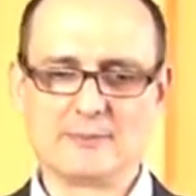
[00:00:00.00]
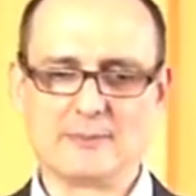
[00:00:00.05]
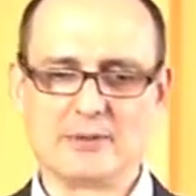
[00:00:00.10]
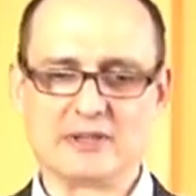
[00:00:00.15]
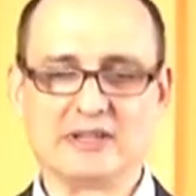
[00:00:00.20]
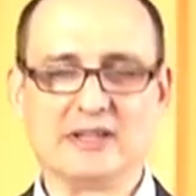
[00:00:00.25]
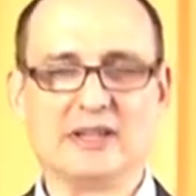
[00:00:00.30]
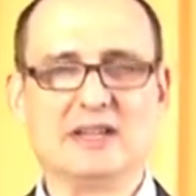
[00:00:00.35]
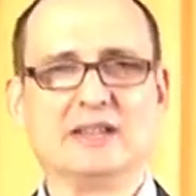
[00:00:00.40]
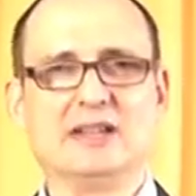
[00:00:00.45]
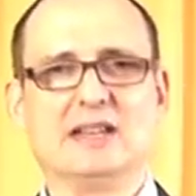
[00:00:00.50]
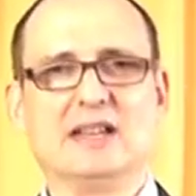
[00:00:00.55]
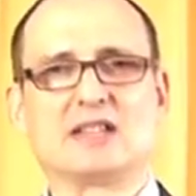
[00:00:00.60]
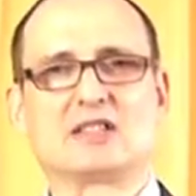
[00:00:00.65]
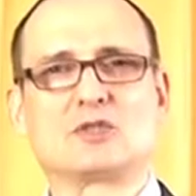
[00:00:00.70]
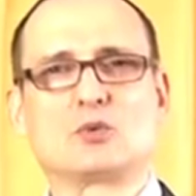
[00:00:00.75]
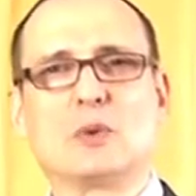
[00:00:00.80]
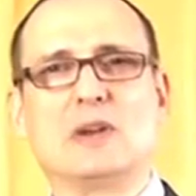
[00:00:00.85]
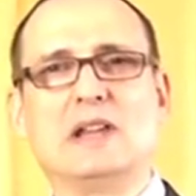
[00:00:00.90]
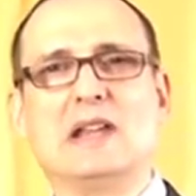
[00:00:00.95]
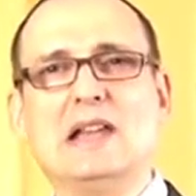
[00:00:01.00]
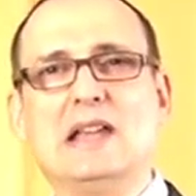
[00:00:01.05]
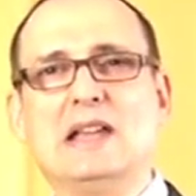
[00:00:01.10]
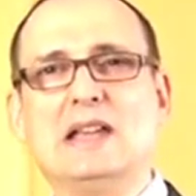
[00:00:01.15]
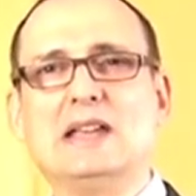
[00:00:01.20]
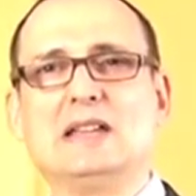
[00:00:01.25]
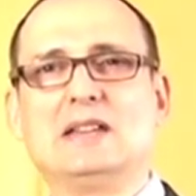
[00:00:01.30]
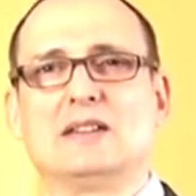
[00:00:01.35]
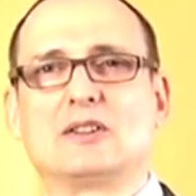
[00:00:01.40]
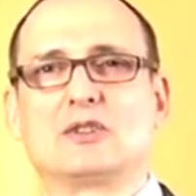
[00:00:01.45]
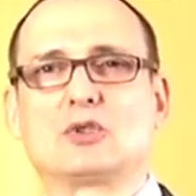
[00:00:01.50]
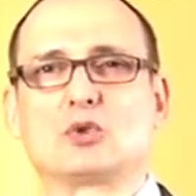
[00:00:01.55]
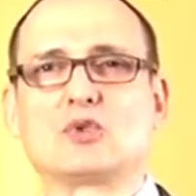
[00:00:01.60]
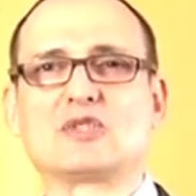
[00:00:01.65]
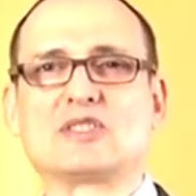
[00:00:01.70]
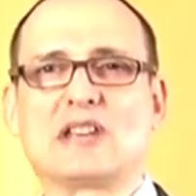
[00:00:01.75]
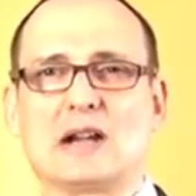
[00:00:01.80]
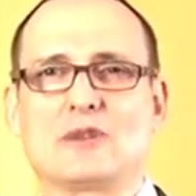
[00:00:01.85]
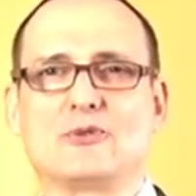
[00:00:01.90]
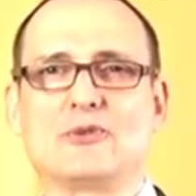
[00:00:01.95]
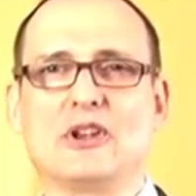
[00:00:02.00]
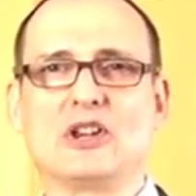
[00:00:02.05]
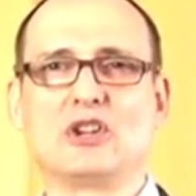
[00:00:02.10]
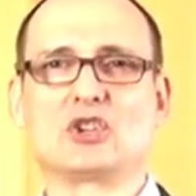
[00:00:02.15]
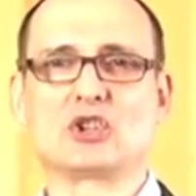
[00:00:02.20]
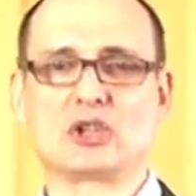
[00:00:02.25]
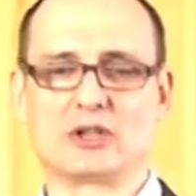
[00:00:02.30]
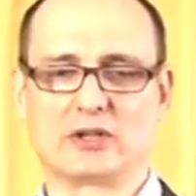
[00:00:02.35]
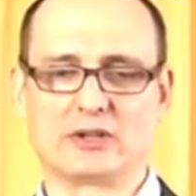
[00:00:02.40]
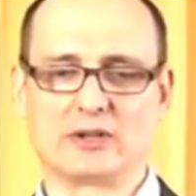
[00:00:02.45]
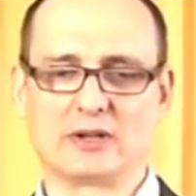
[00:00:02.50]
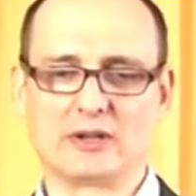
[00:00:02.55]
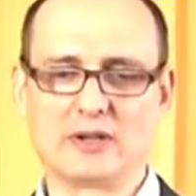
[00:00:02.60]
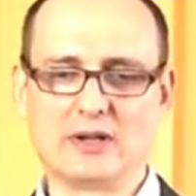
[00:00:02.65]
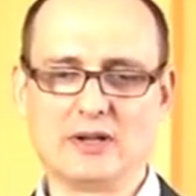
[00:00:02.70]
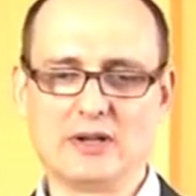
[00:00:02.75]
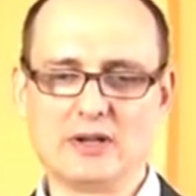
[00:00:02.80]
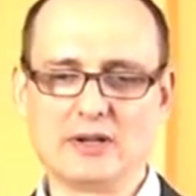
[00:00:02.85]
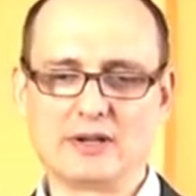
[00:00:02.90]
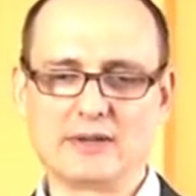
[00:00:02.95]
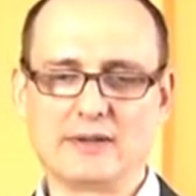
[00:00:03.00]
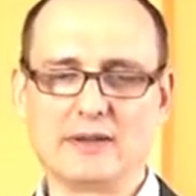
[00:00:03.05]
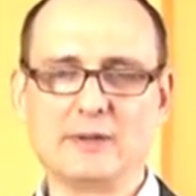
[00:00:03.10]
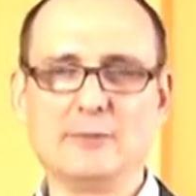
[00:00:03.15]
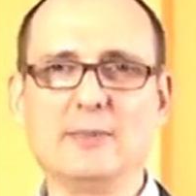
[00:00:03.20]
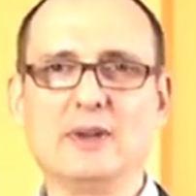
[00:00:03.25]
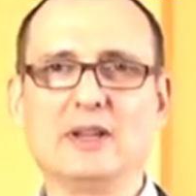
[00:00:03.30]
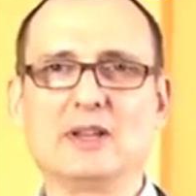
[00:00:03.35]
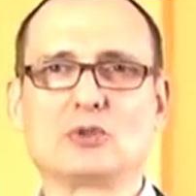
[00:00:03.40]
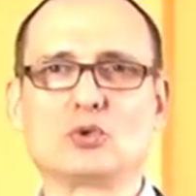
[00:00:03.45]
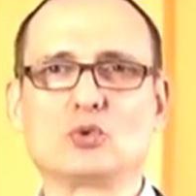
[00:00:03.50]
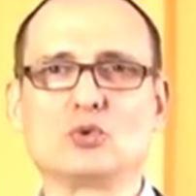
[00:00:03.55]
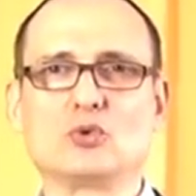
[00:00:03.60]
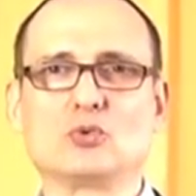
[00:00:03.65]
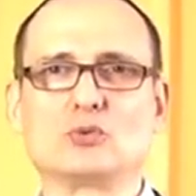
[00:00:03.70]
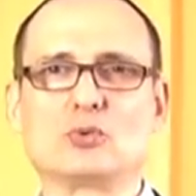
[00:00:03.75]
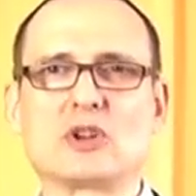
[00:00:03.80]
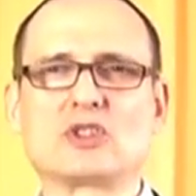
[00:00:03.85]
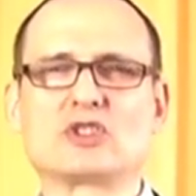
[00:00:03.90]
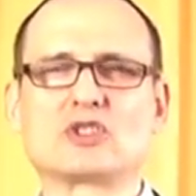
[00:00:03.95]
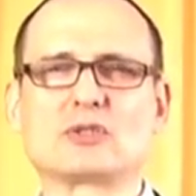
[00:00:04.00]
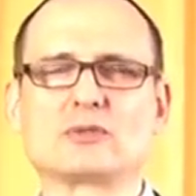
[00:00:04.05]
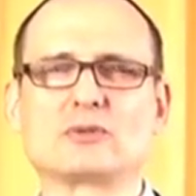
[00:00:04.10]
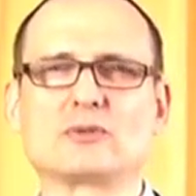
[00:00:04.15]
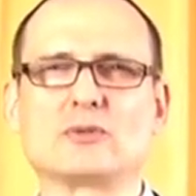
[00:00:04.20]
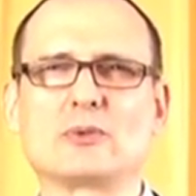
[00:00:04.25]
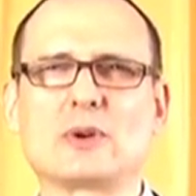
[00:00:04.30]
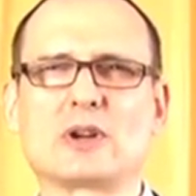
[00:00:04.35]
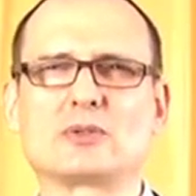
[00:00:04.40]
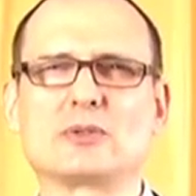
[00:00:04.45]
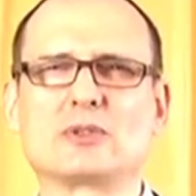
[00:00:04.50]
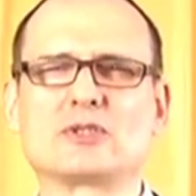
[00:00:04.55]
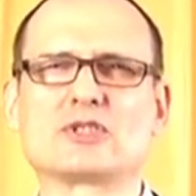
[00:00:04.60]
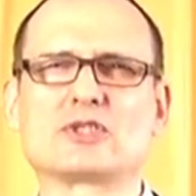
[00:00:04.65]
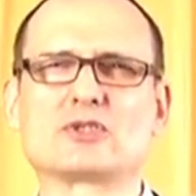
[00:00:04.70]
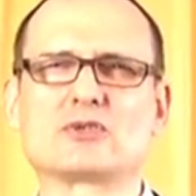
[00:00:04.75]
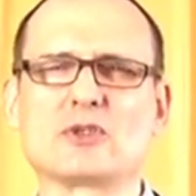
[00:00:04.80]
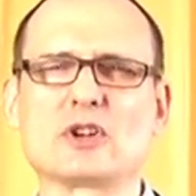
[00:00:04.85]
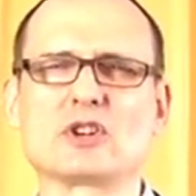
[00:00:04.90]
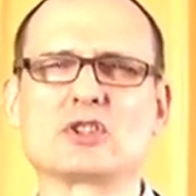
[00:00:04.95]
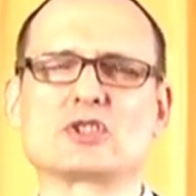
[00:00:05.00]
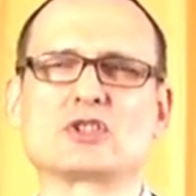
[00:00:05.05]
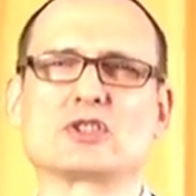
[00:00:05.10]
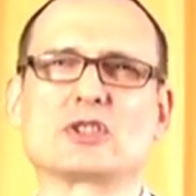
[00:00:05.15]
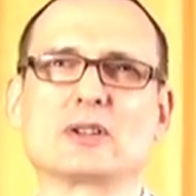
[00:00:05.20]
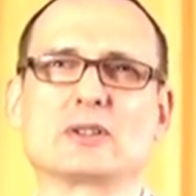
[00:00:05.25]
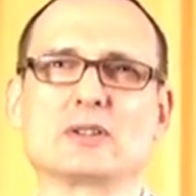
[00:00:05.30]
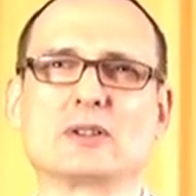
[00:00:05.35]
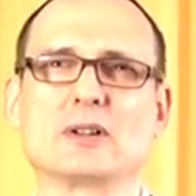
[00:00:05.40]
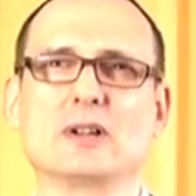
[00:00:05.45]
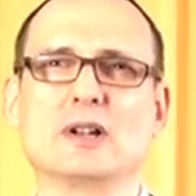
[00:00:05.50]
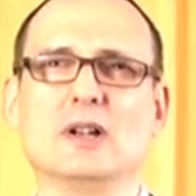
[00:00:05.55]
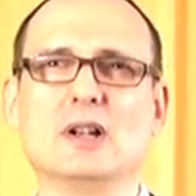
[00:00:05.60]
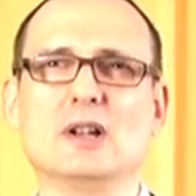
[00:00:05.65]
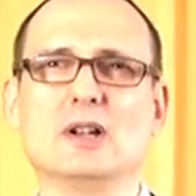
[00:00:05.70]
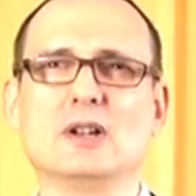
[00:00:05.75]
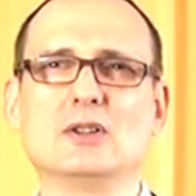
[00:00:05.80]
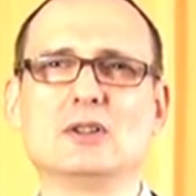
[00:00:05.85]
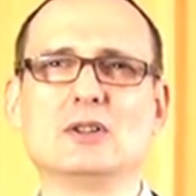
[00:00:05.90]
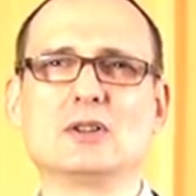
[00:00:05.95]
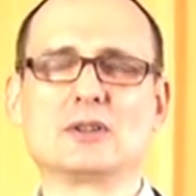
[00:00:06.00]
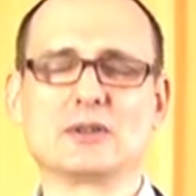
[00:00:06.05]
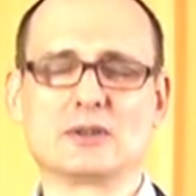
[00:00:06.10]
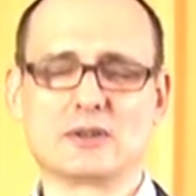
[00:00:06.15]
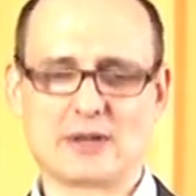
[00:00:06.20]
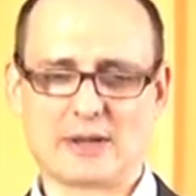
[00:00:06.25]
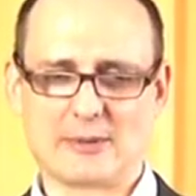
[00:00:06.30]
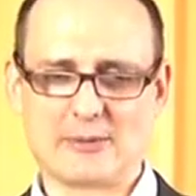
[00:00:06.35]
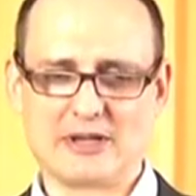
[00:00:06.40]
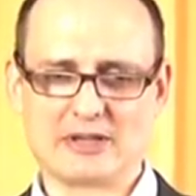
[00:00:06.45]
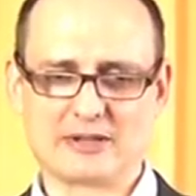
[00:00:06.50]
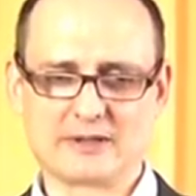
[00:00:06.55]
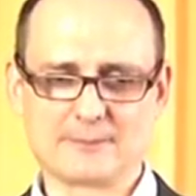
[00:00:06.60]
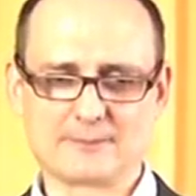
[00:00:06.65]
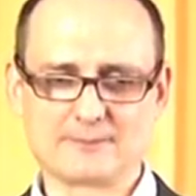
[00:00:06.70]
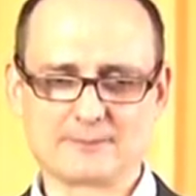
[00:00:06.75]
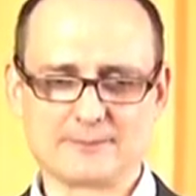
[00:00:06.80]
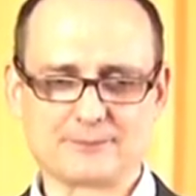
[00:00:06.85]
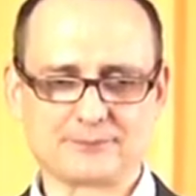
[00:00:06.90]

But this will lead to salvation. It means to reconstruction. Amen.